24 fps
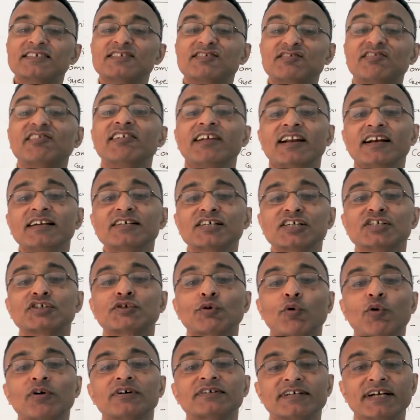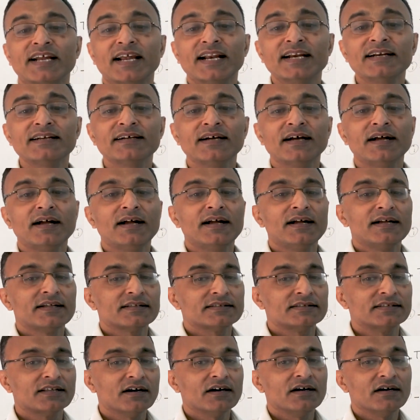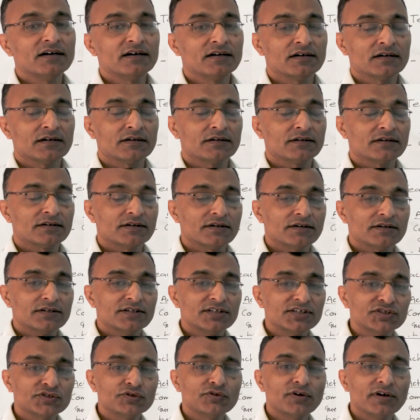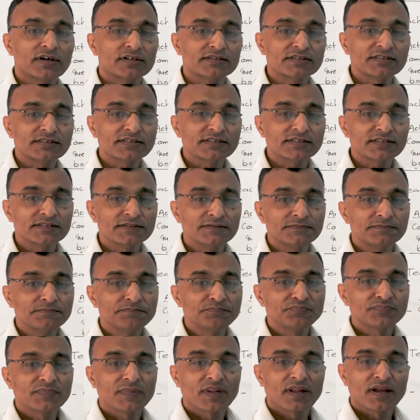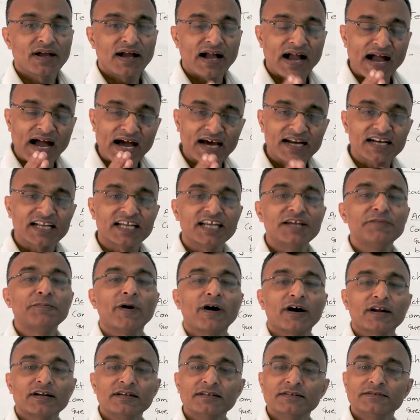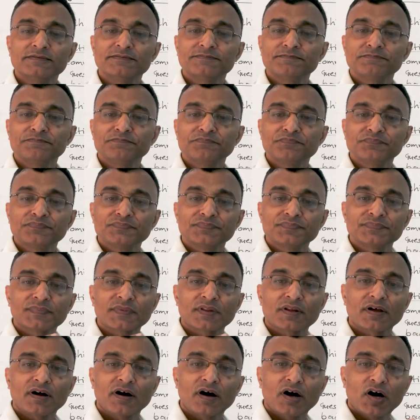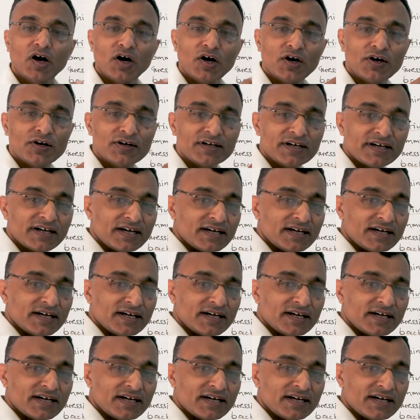is drill, control drill, the students are given a